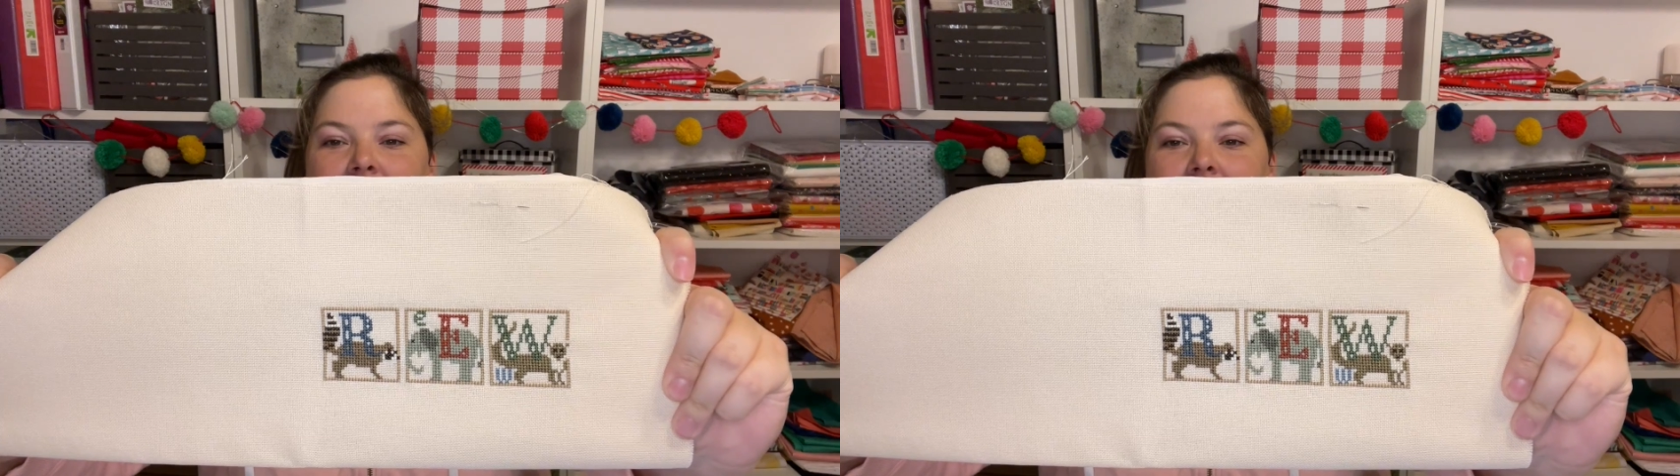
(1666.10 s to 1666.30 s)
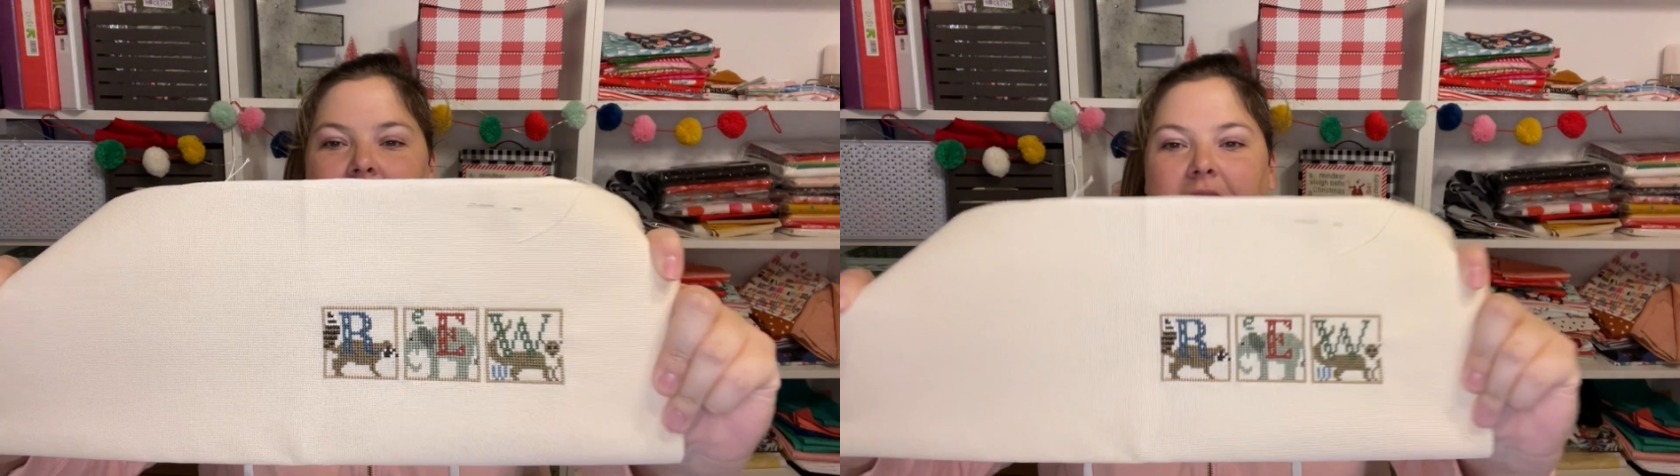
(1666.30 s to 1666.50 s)

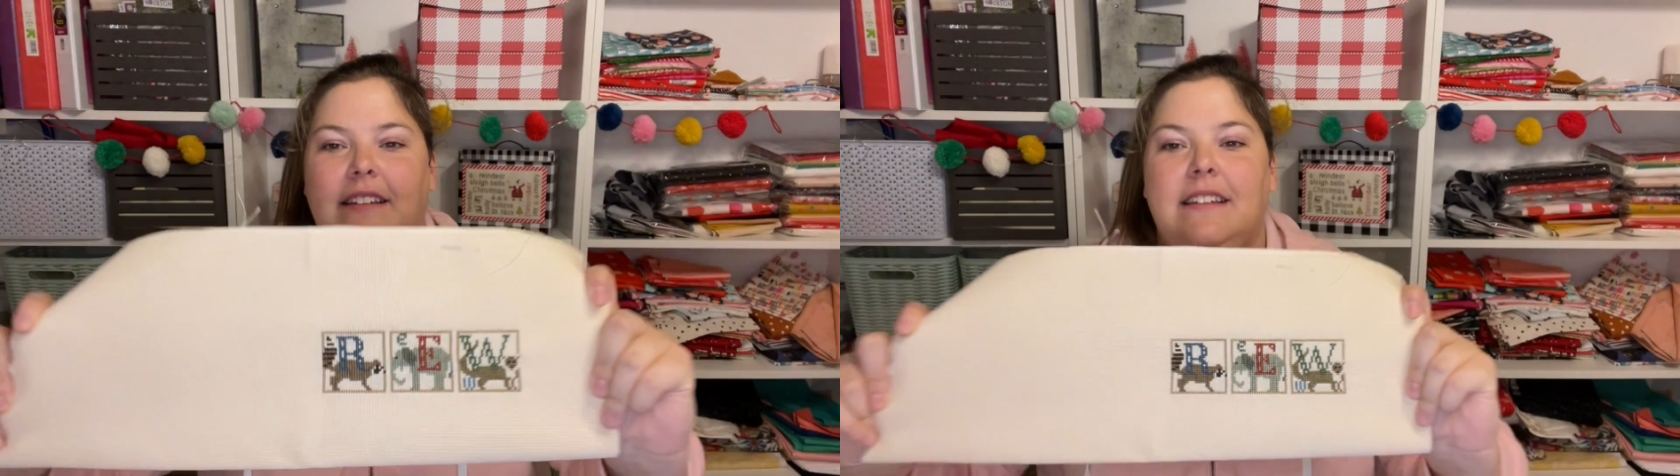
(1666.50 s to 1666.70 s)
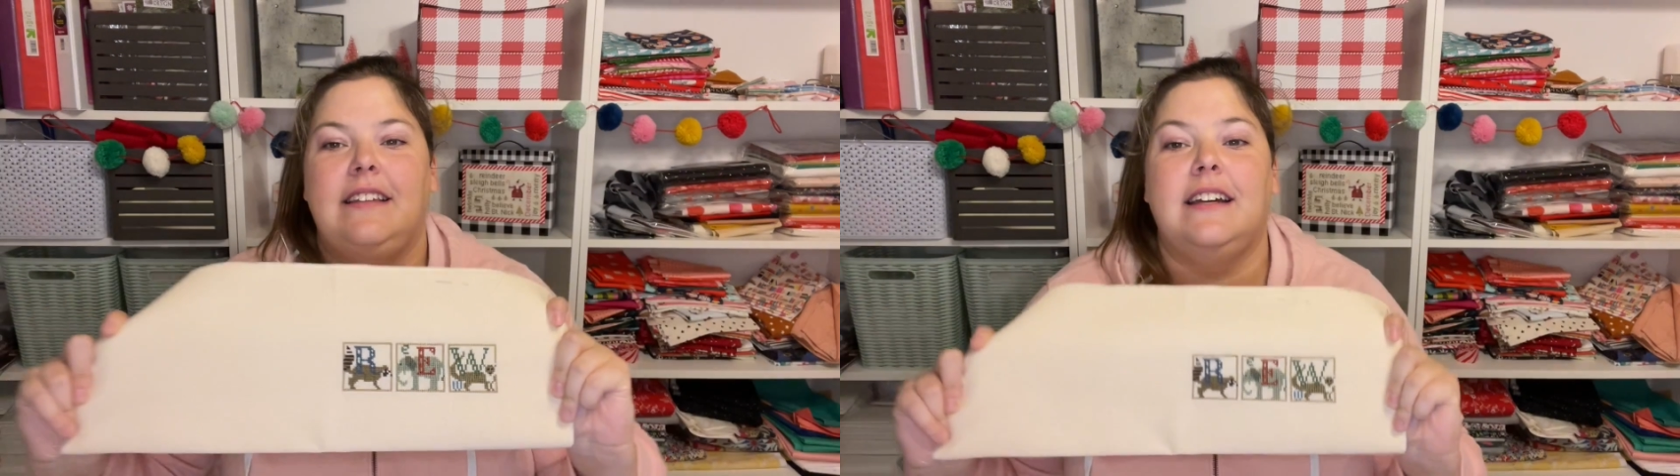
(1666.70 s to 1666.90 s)

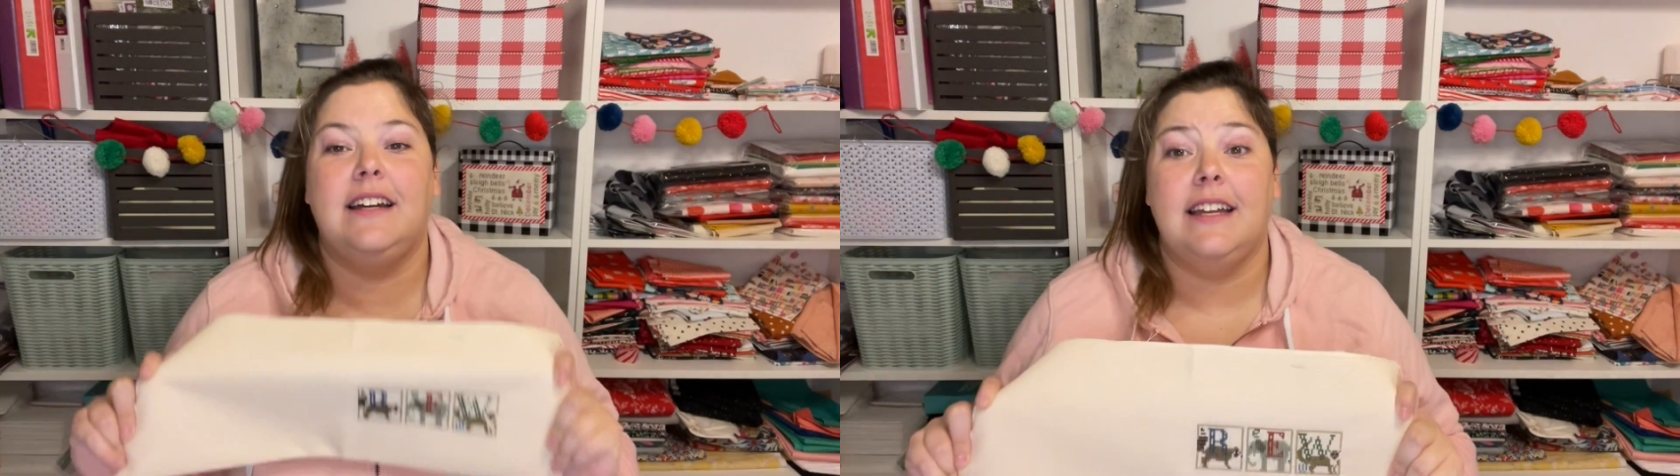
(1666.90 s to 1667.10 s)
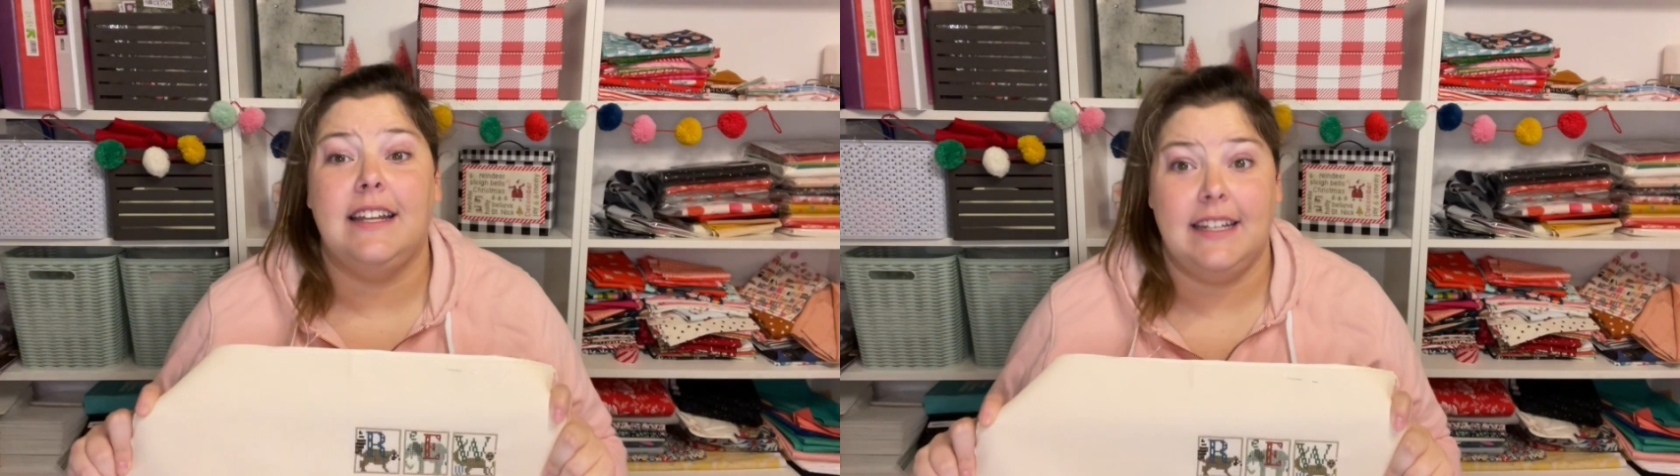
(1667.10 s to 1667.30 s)
This
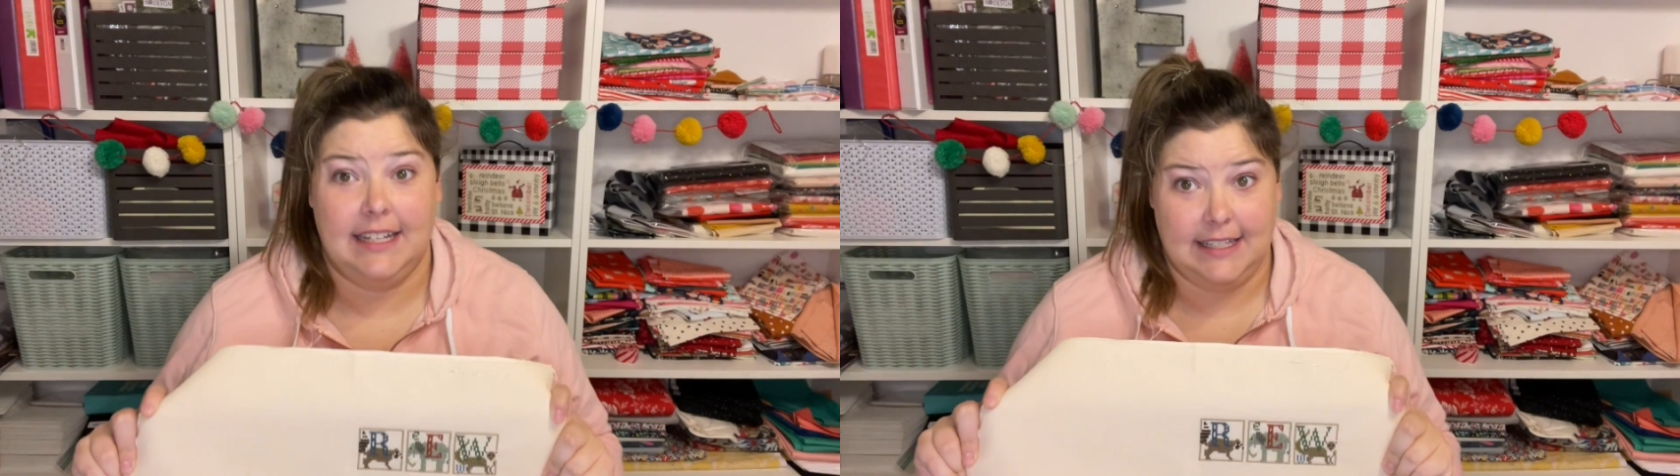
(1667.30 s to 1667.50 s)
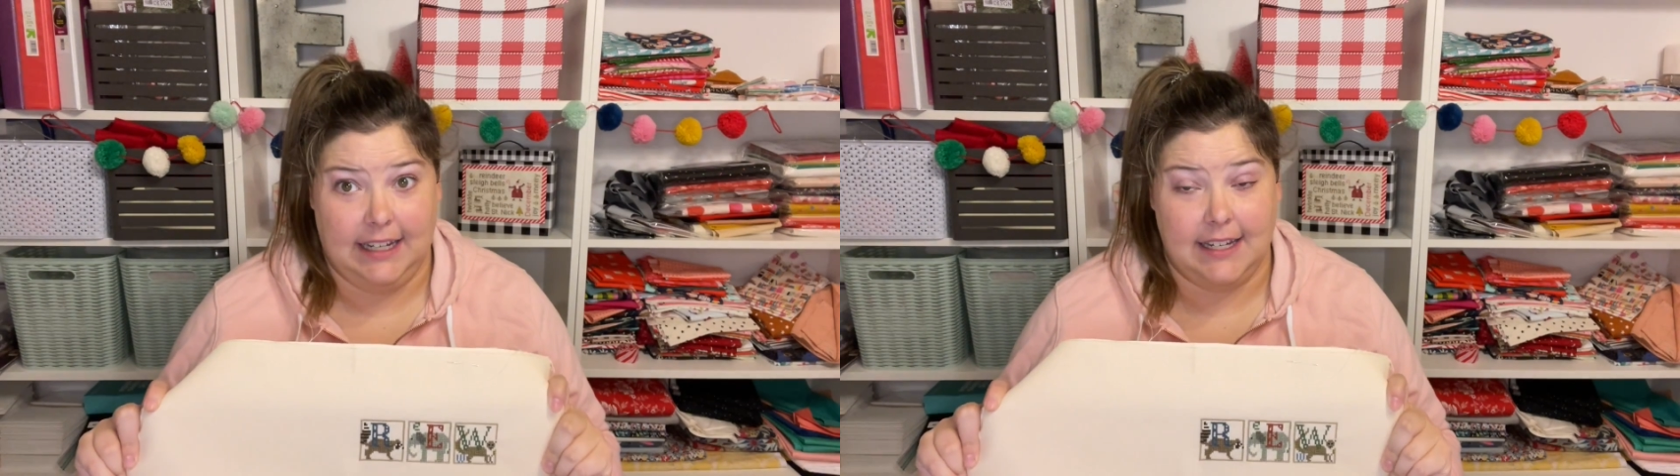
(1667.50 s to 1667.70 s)

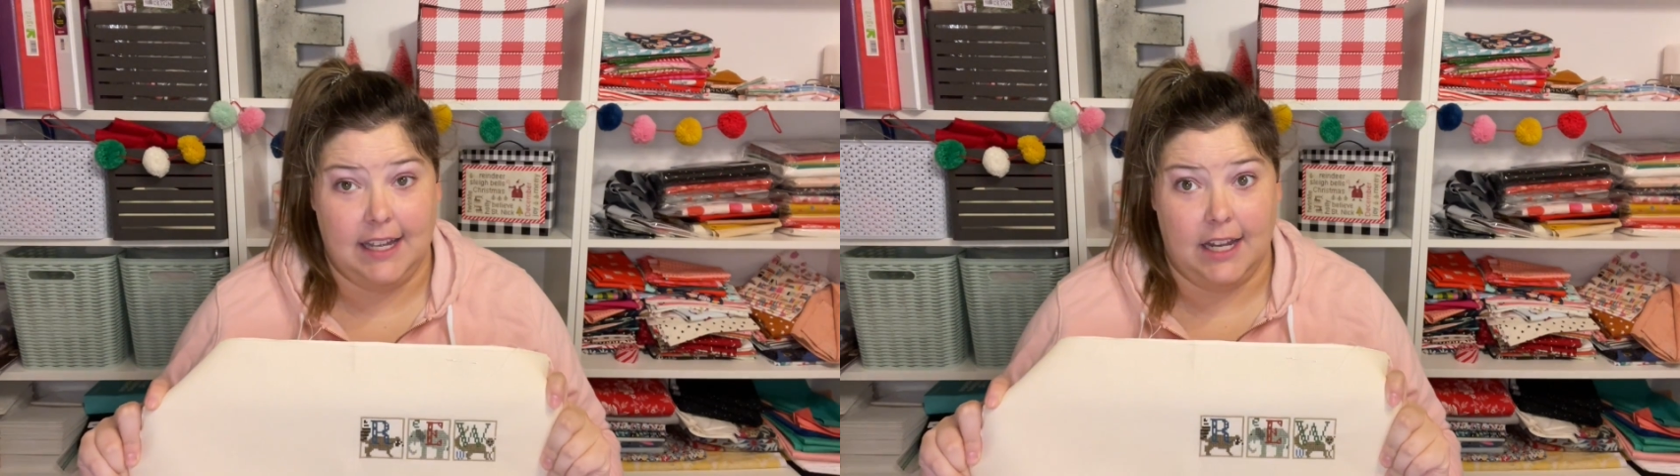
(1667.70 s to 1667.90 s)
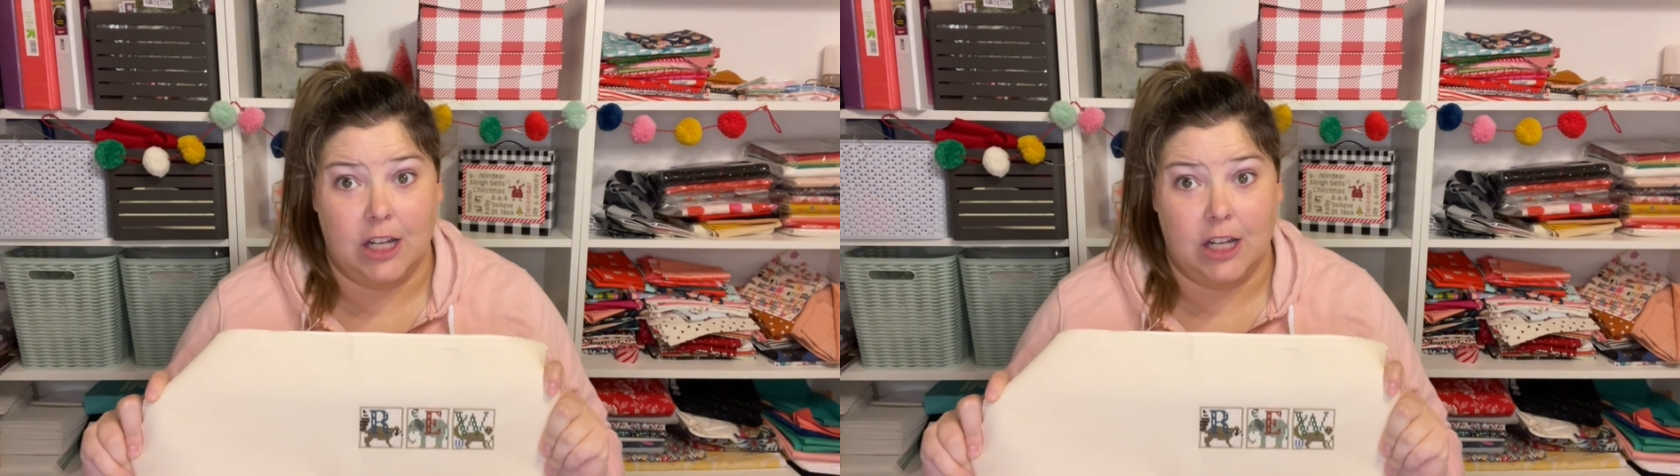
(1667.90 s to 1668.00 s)
needs to get done